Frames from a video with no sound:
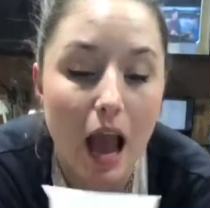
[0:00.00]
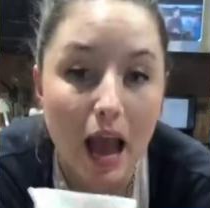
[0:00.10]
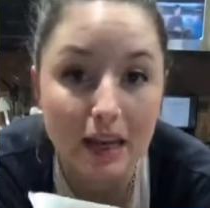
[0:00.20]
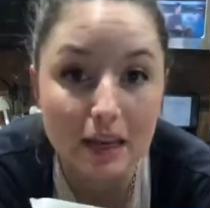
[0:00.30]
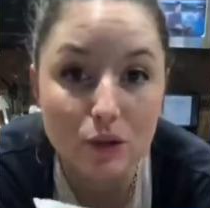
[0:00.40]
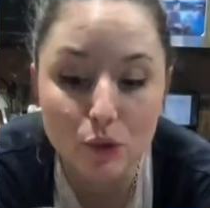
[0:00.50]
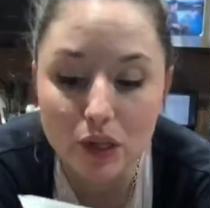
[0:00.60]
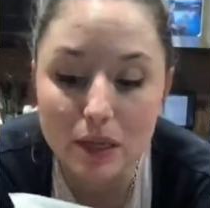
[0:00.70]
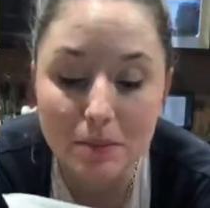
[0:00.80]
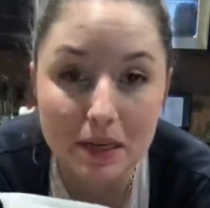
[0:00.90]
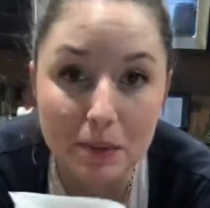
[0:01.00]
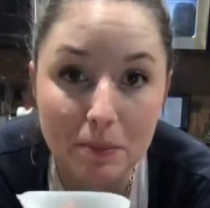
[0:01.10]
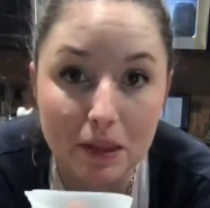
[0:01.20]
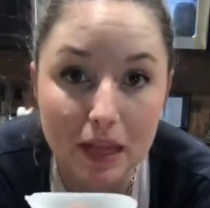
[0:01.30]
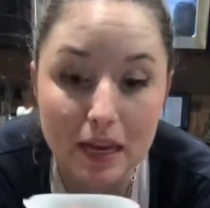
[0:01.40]
I can really
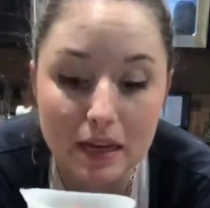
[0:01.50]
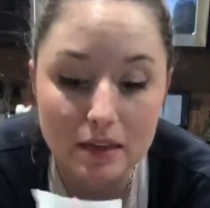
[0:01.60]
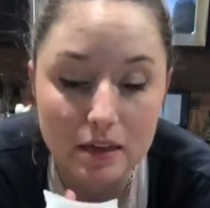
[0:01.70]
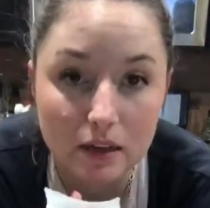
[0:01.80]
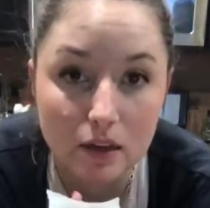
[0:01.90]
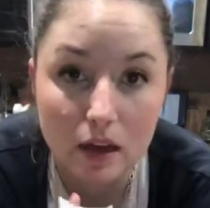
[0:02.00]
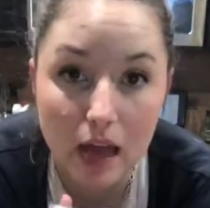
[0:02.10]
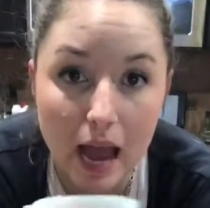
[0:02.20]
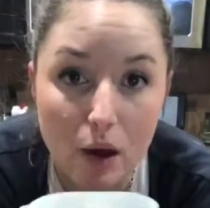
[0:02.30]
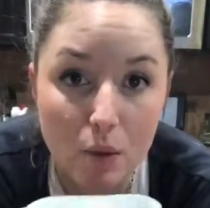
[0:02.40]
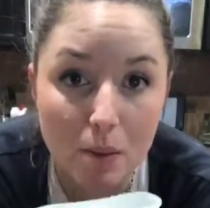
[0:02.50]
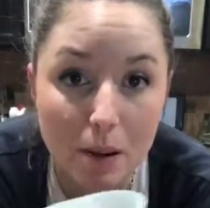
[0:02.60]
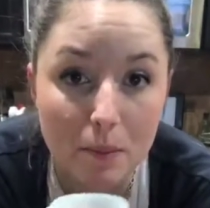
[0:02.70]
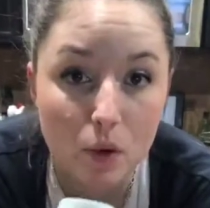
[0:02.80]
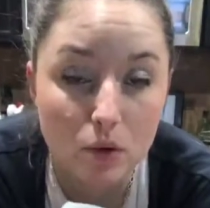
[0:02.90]
manipulate how I want
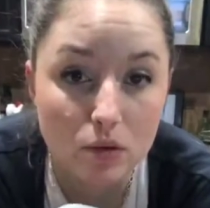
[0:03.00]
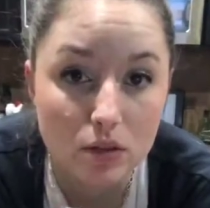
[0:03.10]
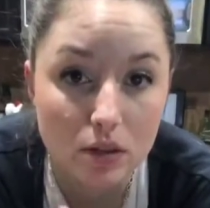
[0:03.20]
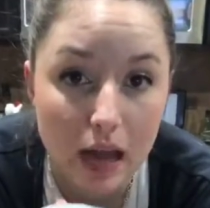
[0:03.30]
my bowl,